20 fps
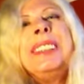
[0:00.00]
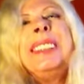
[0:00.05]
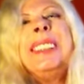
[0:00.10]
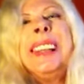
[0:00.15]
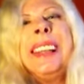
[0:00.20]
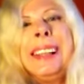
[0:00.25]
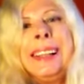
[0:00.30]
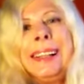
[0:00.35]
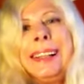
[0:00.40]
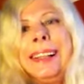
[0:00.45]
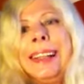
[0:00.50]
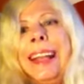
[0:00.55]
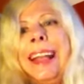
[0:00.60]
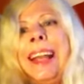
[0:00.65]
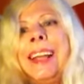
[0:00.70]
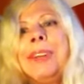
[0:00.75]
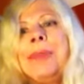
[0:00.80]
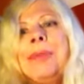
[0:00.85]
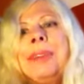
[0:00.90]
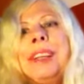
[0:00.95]
yelling
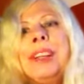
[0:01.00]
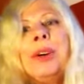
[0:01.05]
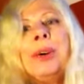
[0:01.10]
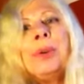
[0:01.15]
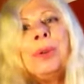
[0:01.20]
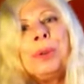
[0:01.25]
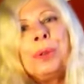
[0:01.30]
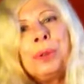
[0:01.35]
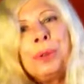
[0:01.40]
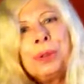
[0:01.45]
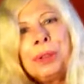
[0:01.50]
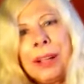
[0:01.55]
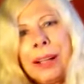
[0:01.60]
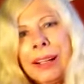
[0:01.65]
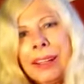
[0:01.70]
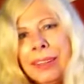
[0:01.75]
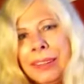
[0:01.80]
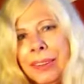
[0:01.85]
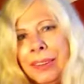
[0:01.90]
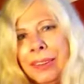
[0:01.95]
at me all
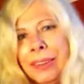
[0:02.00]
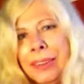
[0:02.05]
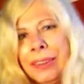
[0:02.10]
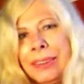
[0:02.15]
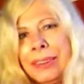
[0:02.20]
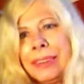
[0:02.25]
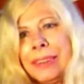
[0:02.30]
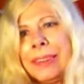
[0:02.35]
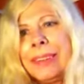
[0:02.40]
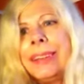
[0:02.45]
night long.